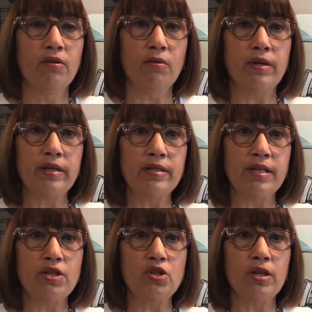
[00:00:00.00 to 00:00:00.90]

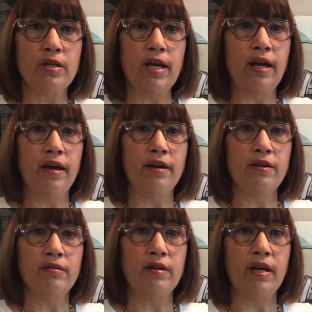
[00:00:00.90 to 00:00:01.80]
organization
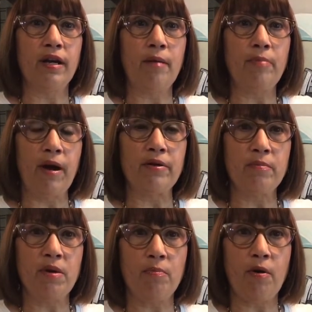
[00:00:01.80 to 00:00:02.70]
and, and I'm proud to
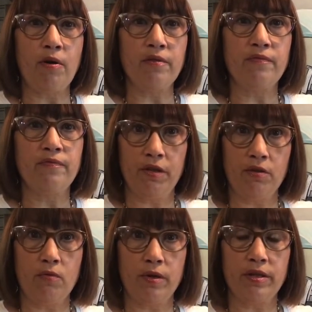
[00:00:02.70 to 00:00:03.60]
be a part of
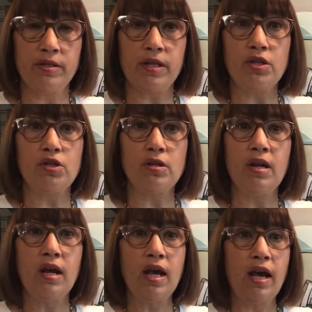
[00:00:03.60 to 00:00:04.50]
their organization.
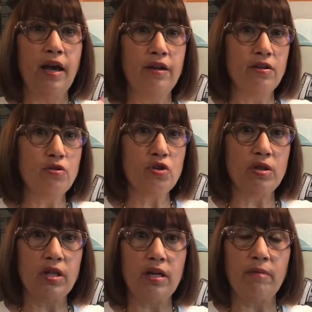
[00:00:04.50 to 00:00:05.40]
And you
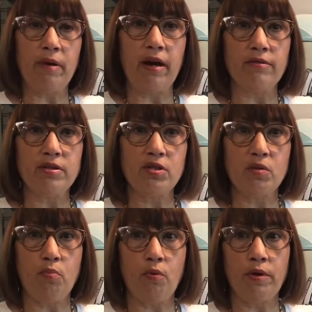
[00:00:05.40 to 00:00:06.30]
should think about
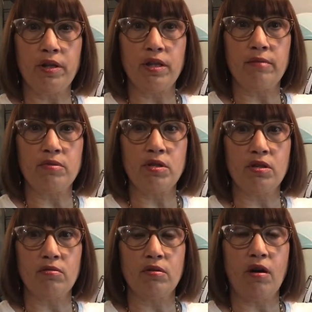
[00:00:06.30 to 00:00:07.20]
supporting them
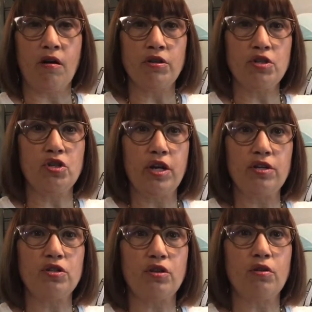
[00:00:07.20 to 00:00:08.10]
too. The arts
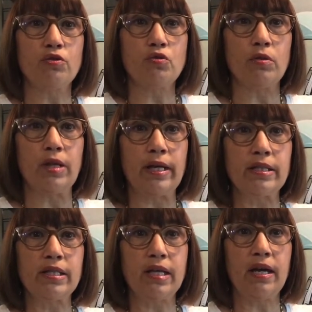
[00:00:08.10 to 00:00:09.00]
change the cultural
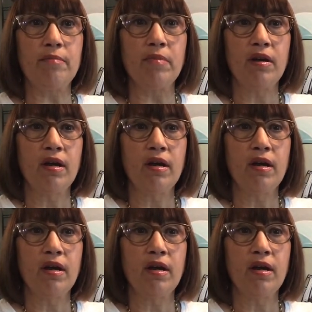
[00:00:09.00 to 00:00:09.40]
landscape